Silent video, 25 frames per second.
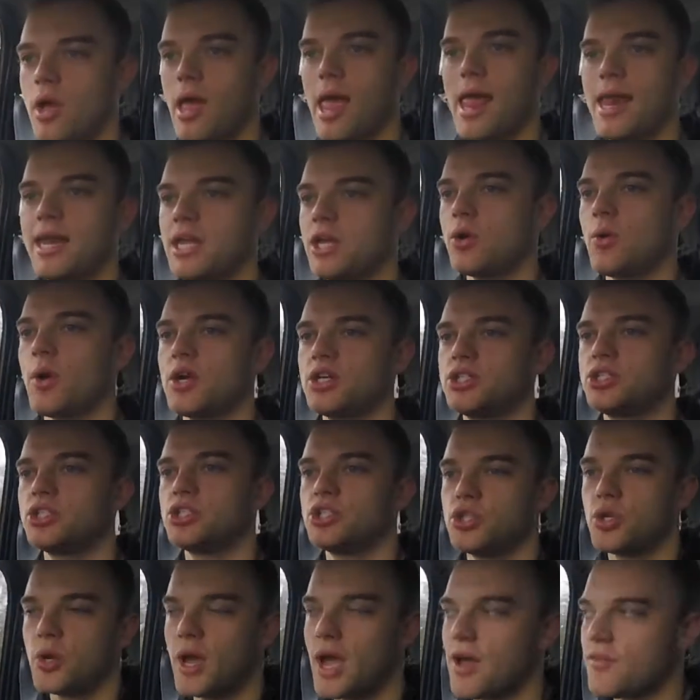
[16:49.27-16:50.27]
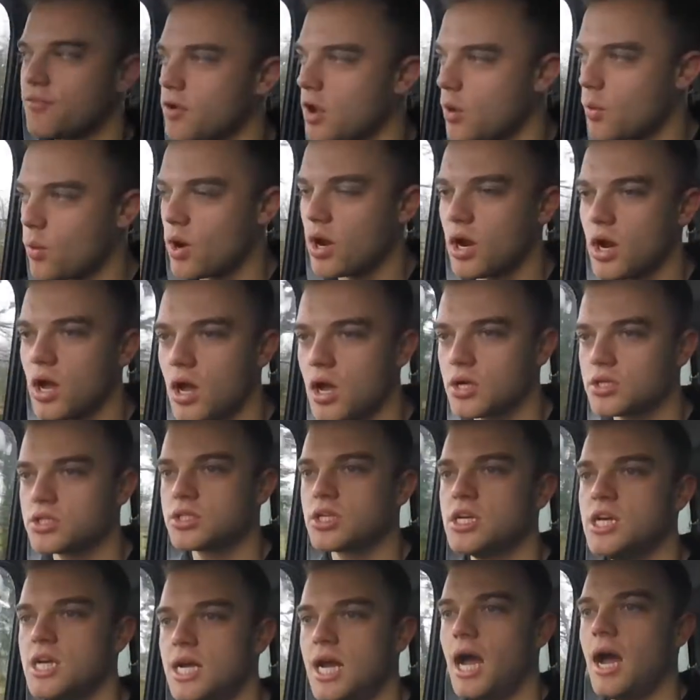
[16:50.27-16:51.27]
Any questions you have, I will ask.
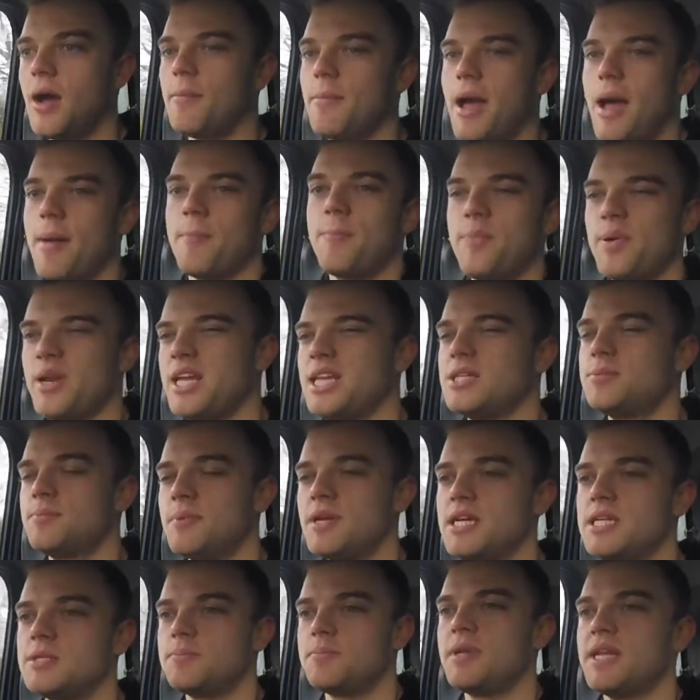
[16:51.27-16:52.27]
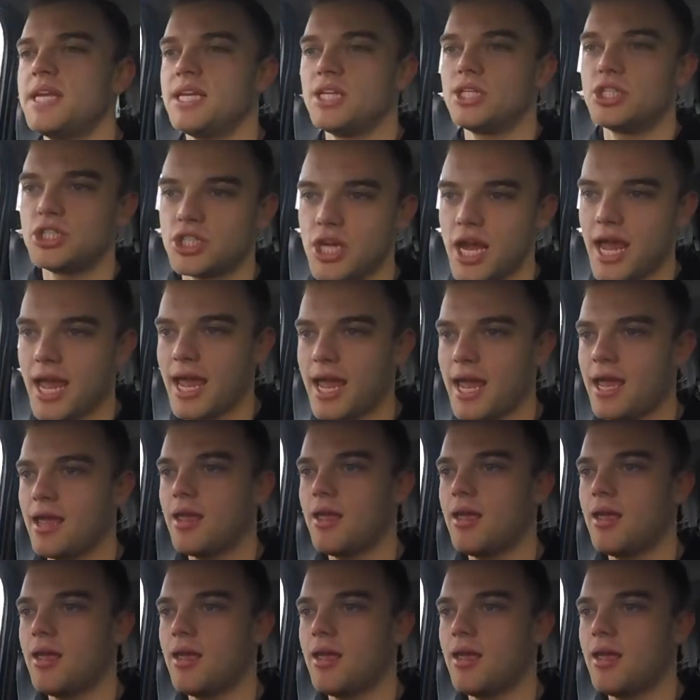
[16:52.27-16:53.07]
And please share